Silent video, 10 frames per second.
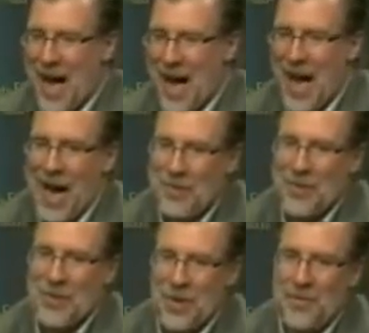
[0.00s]
I'm
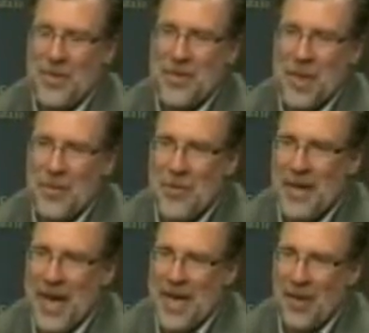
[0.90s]
sort of just
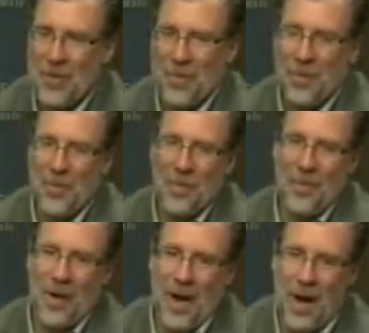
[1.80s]
communicating
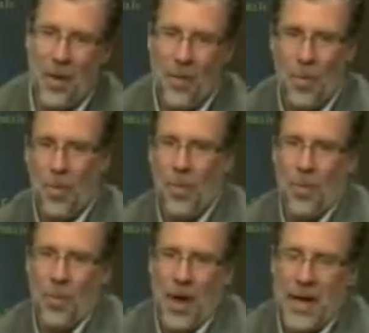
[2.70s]

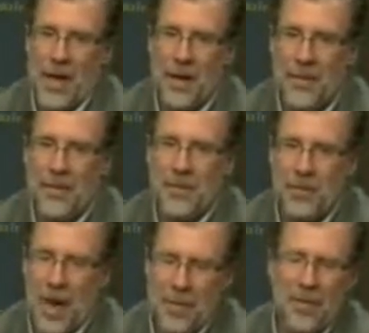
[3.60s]
what
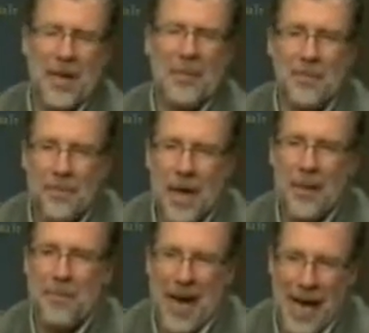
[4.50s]
probably my
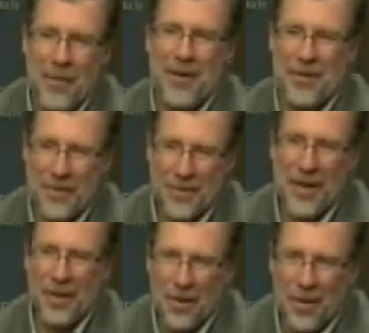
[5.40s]
parents
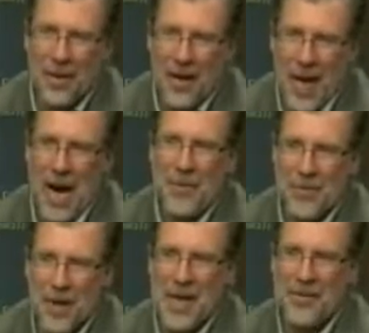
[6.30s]
feel. I was
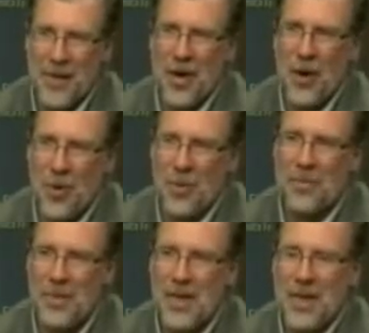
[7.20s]
raised in a
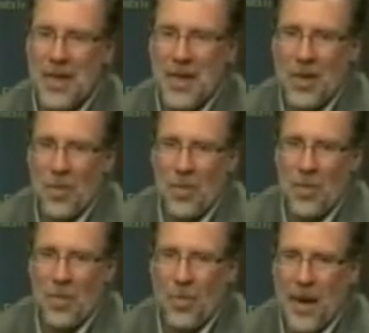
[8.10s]
home
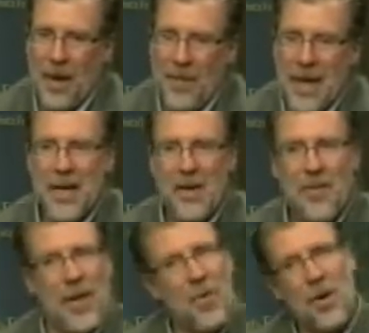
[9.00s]
where
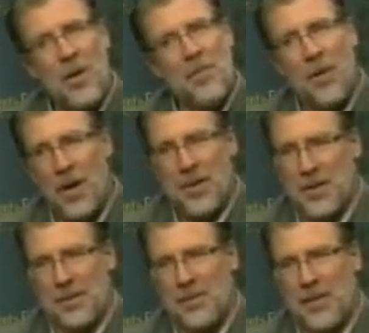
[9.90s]
they weren't
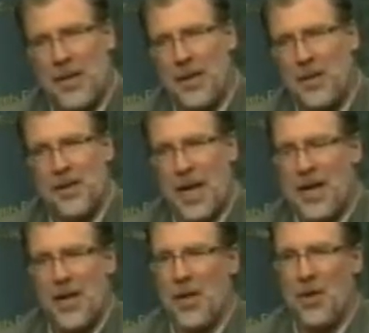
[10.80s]
partisan. I
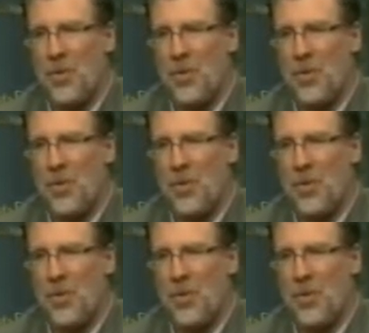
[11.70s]
didn't know